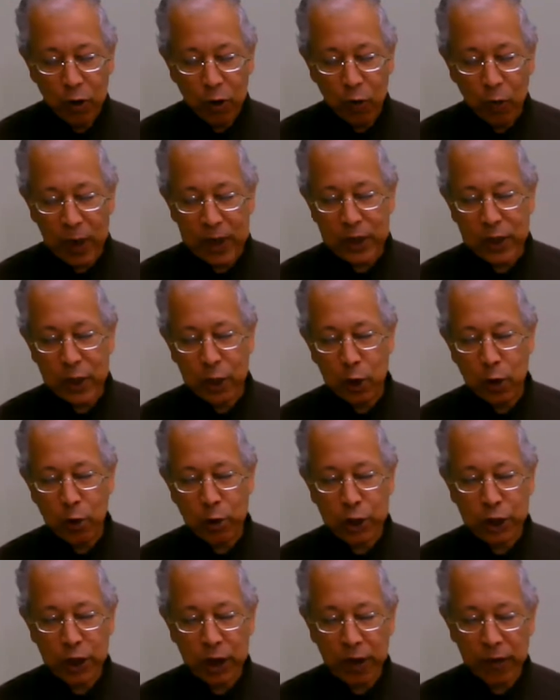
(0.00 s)

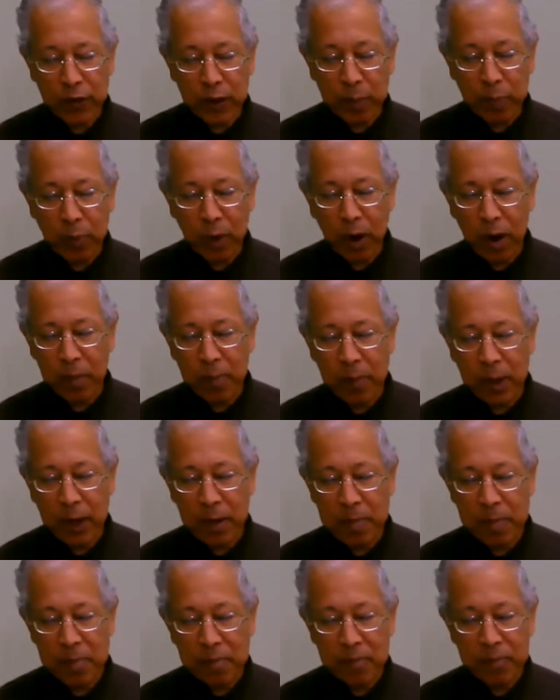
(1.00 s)
Resolution of the
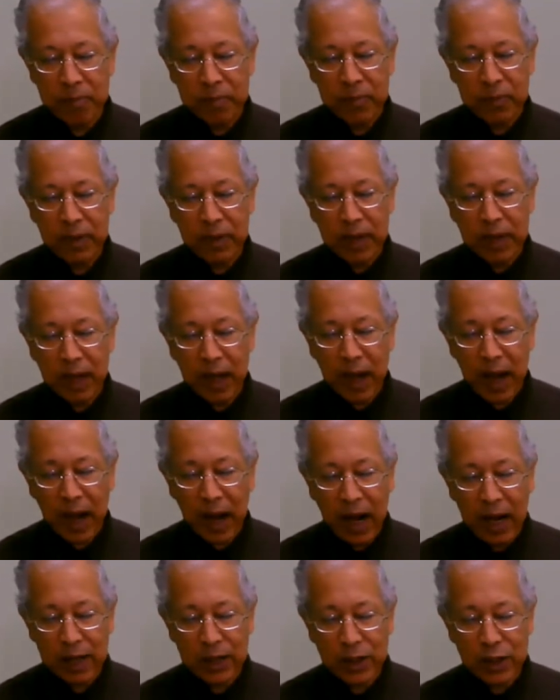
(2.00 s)
problem:
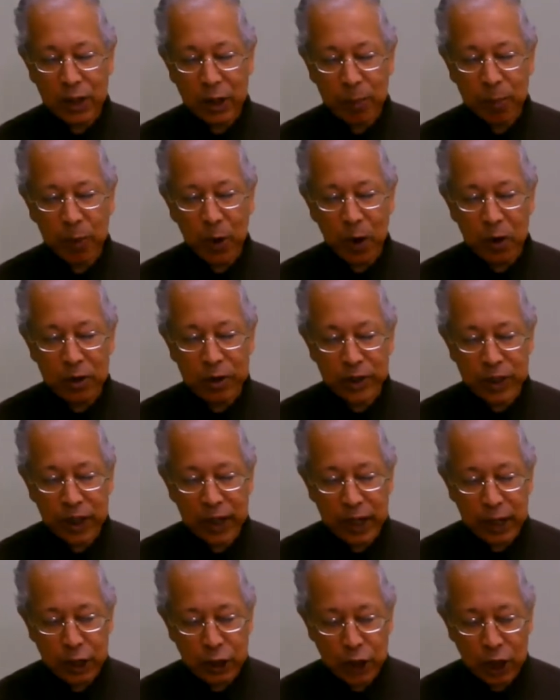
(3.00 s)
ask the person
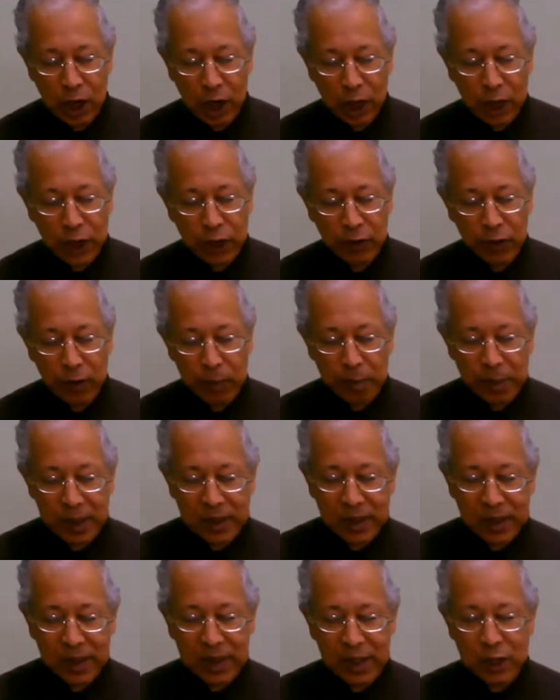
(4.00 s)
in charge of the
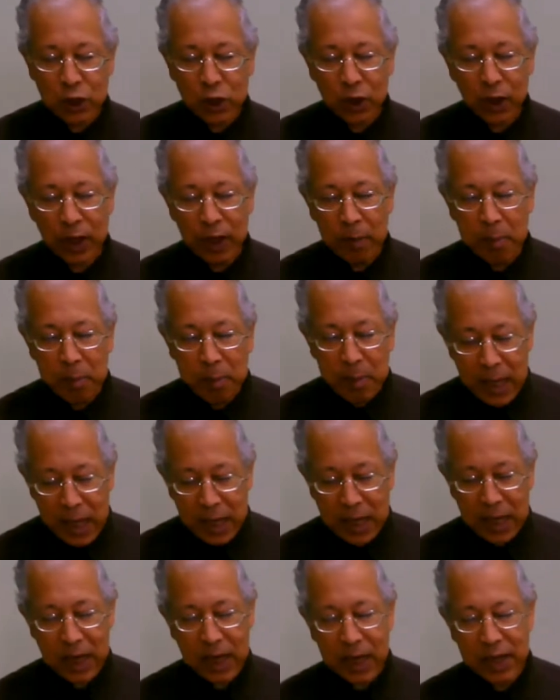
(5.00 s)
business to
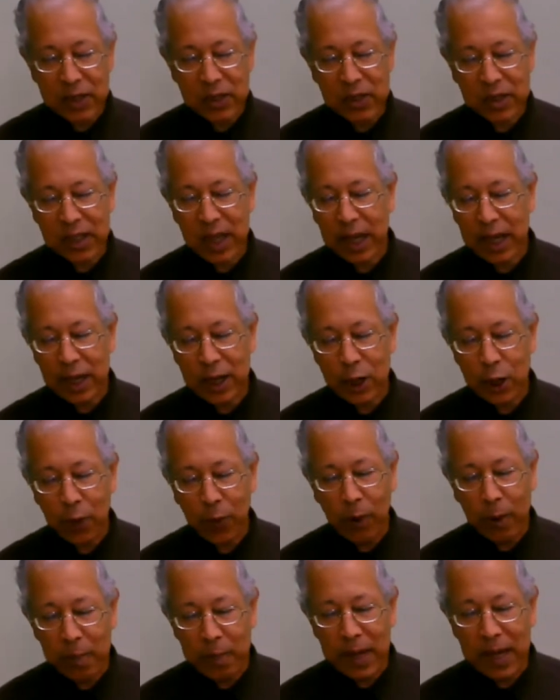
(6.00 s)
immediately send the
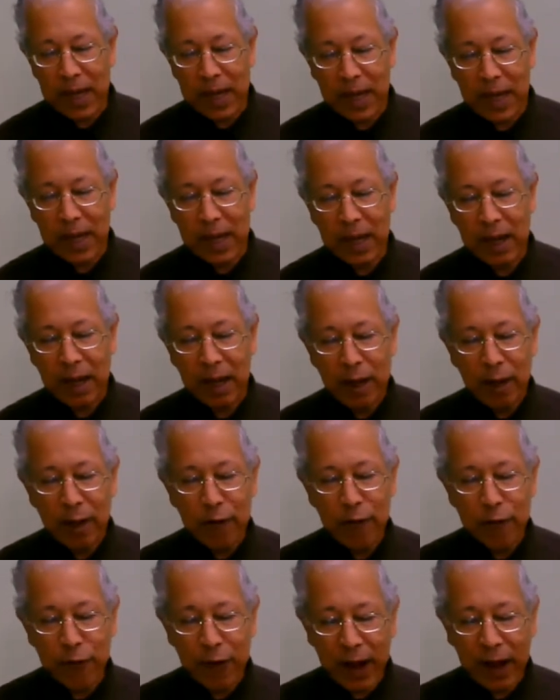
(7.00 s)
remaining
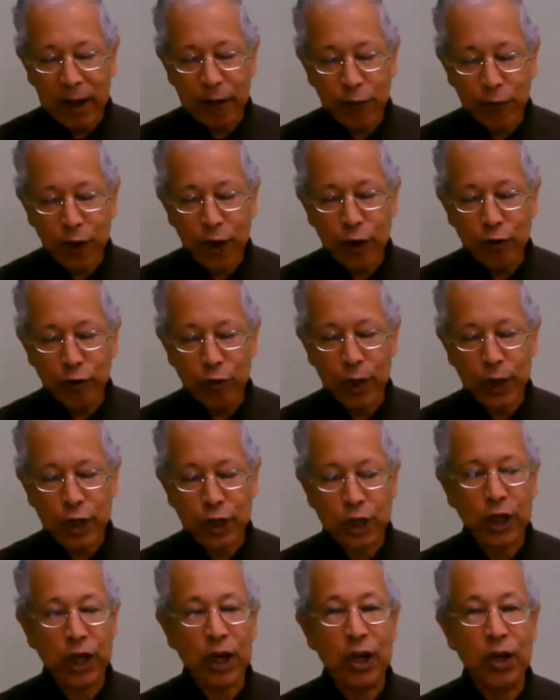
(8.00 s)
500
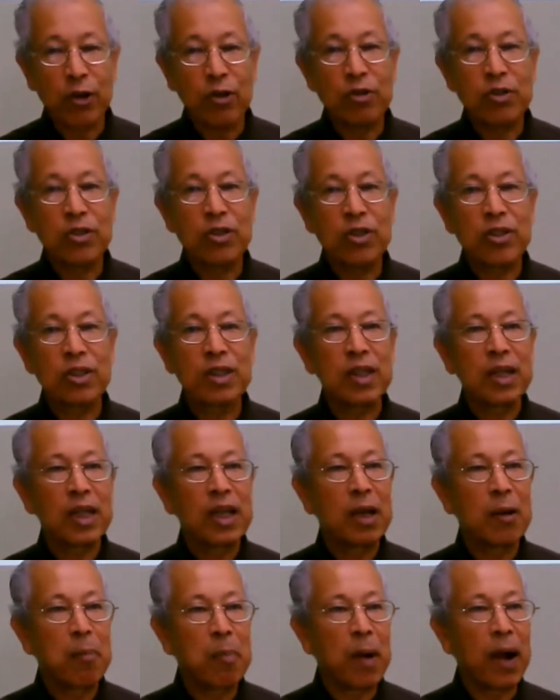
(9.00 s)
chairs
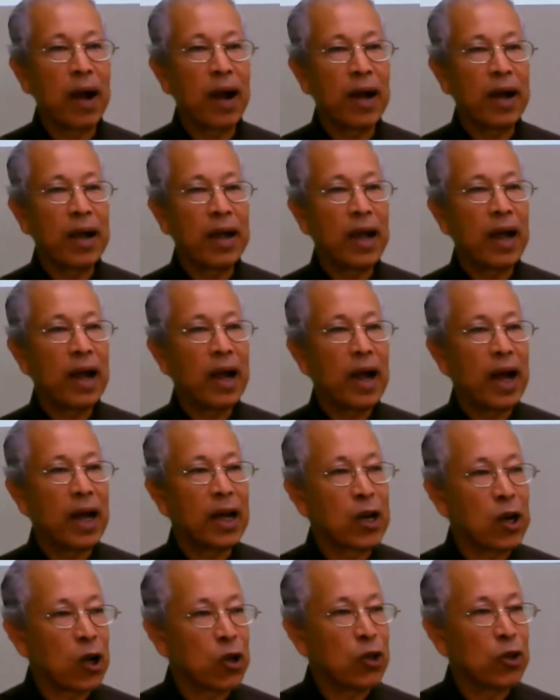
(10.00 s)
by
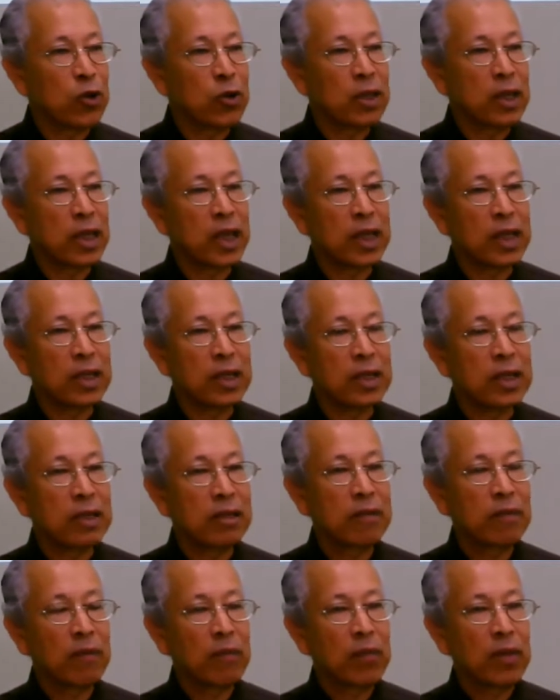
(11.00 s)
another date.
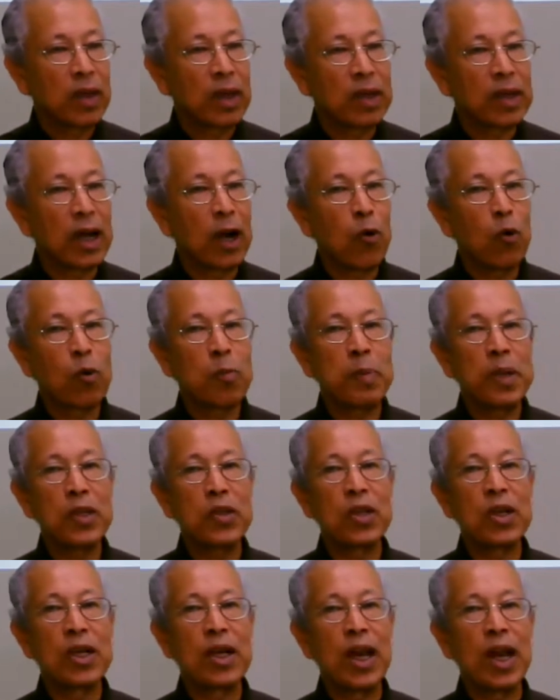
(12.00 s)
And that would be
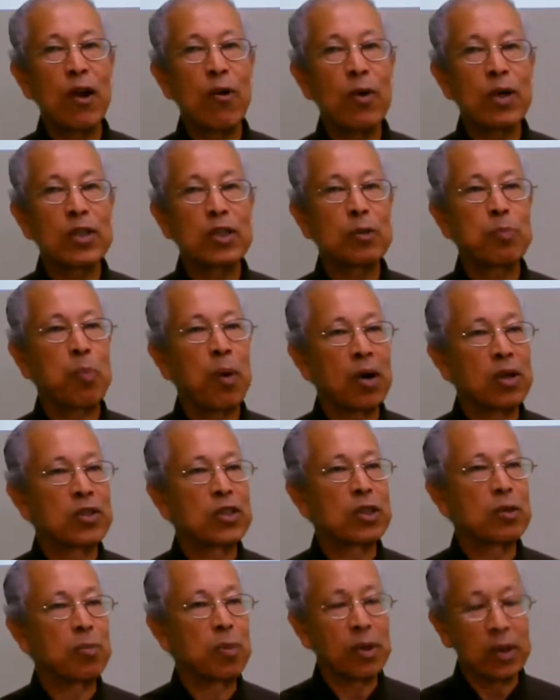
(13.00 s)
the nearest
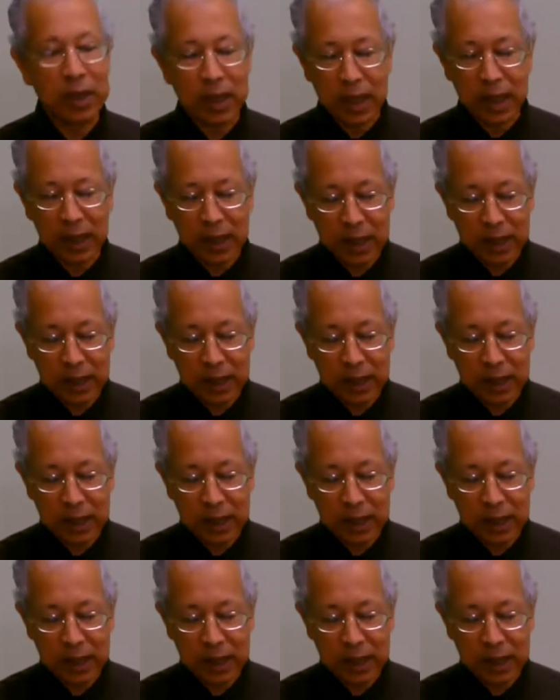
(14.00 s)
possible date.